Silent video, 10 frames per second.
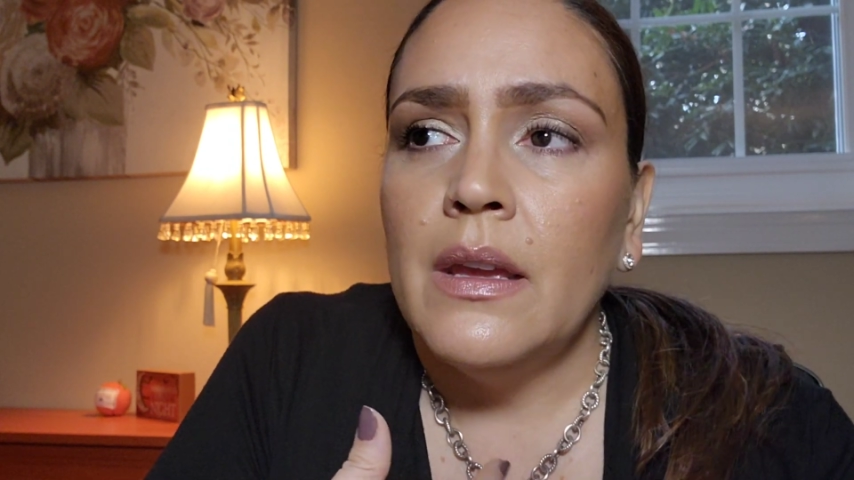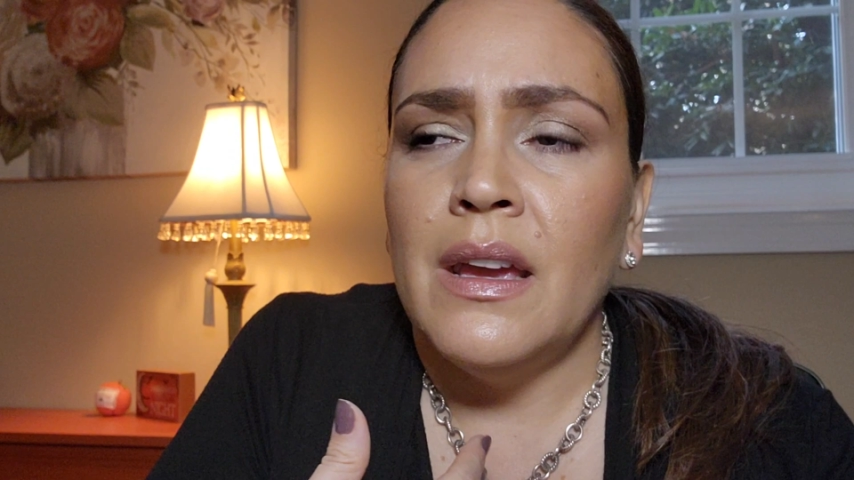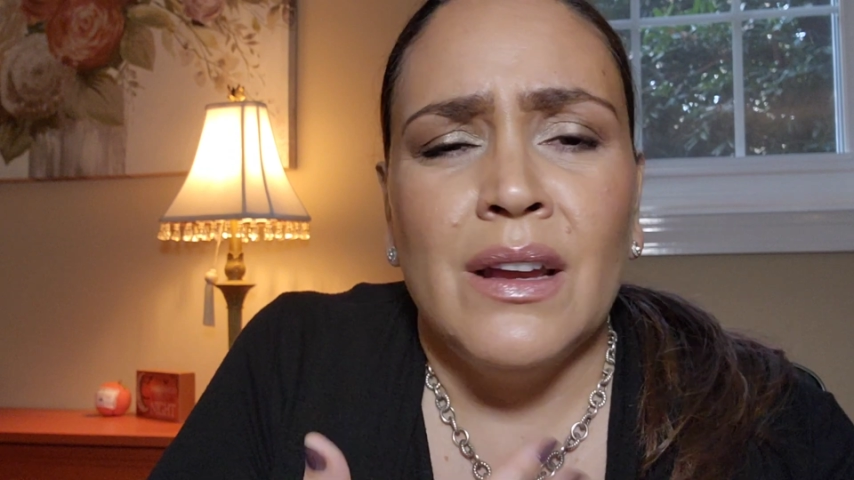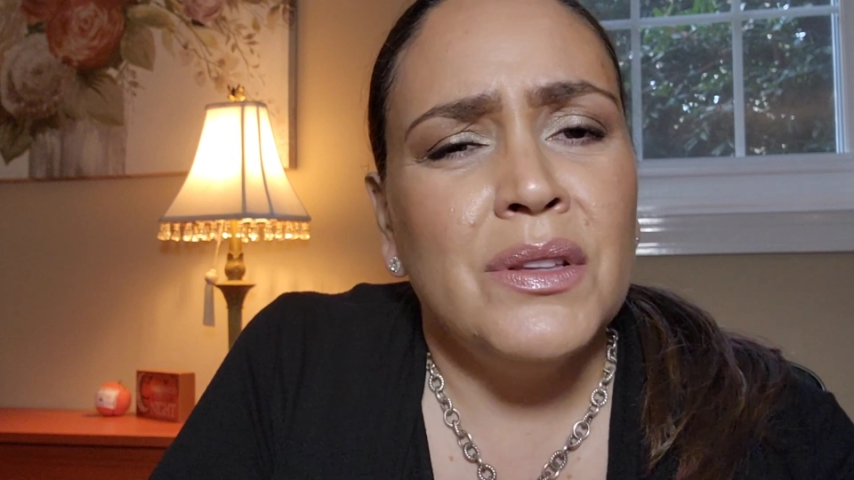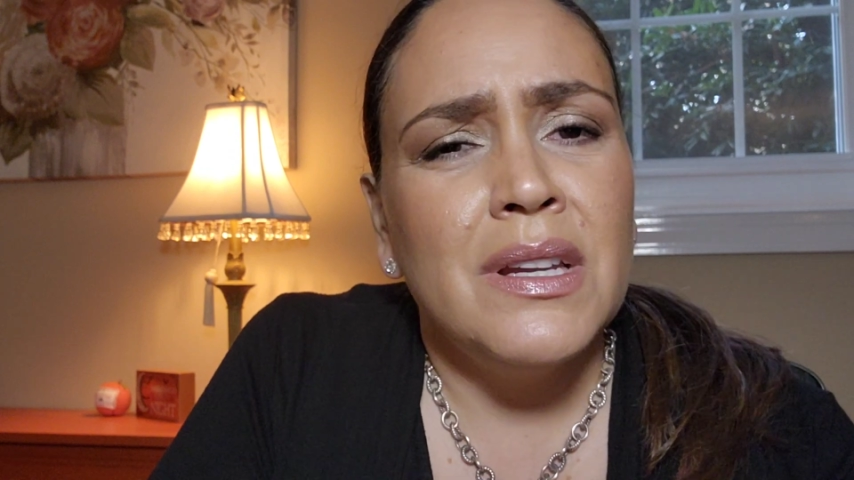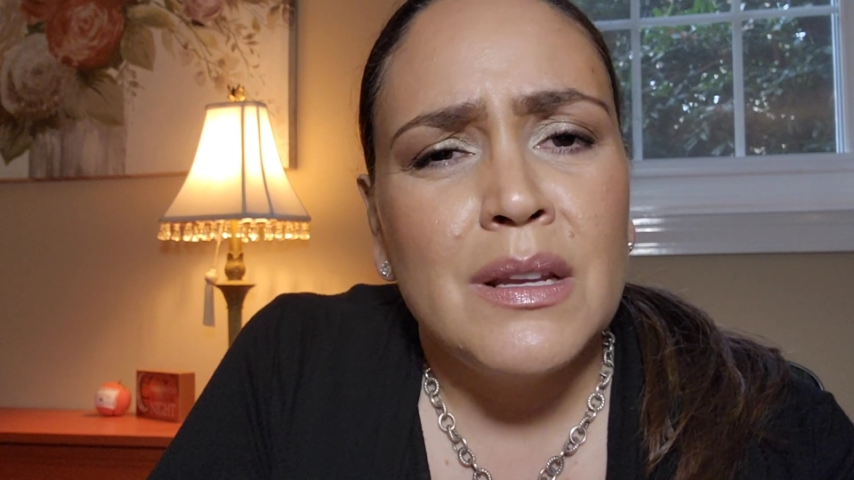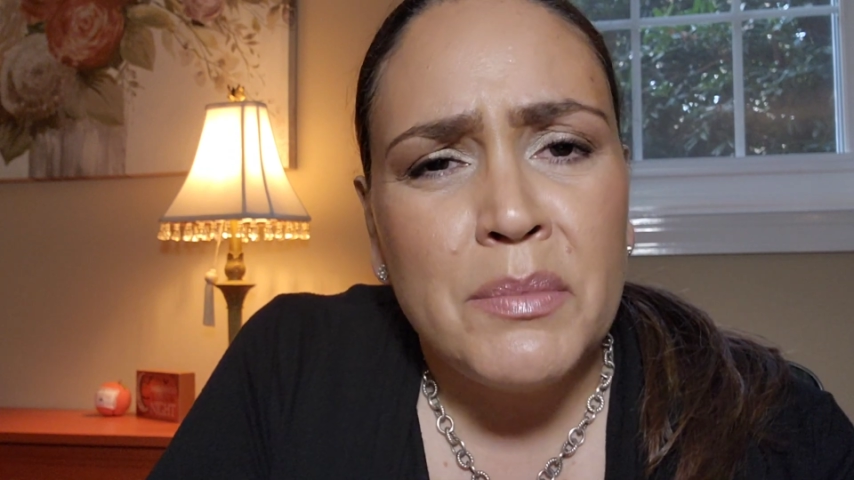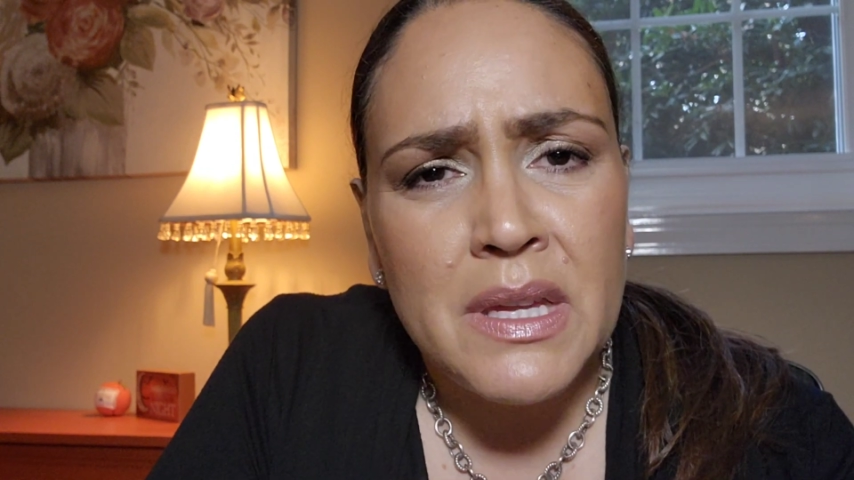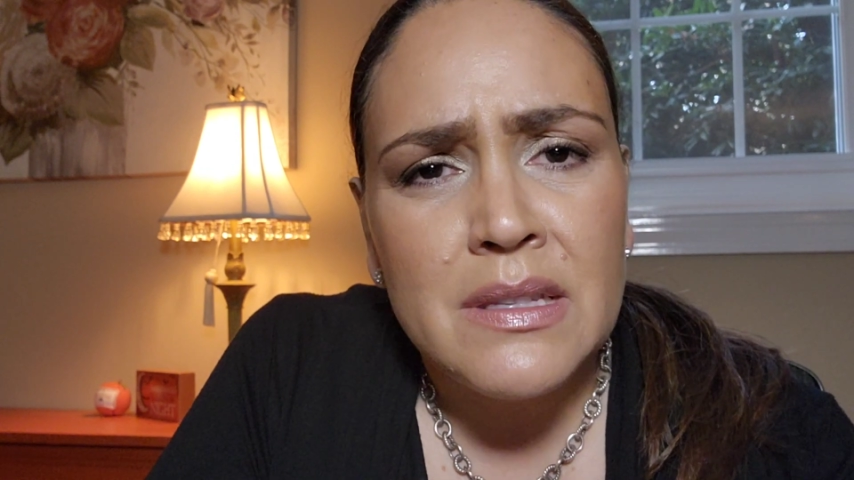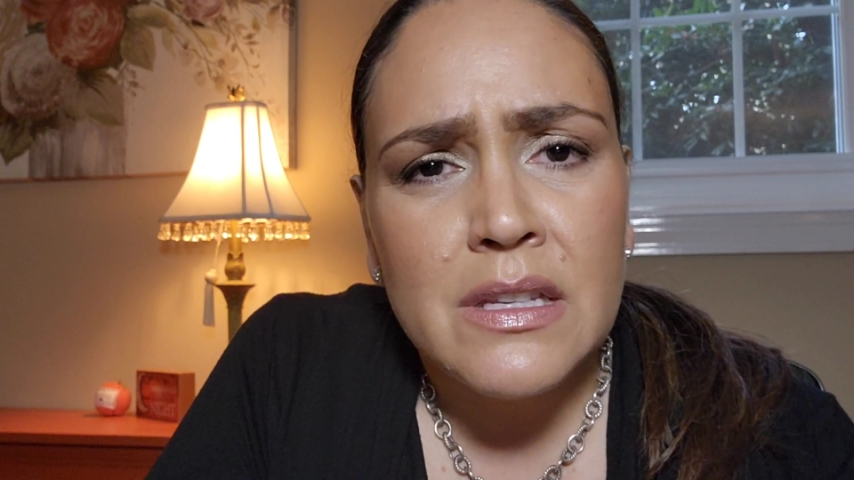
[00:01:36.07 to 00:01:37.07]
and I only get a
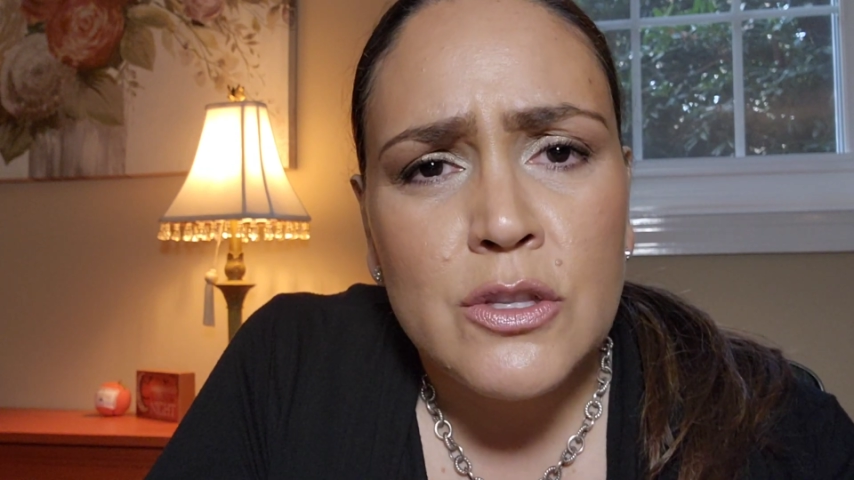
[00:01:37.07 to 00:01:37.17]
measly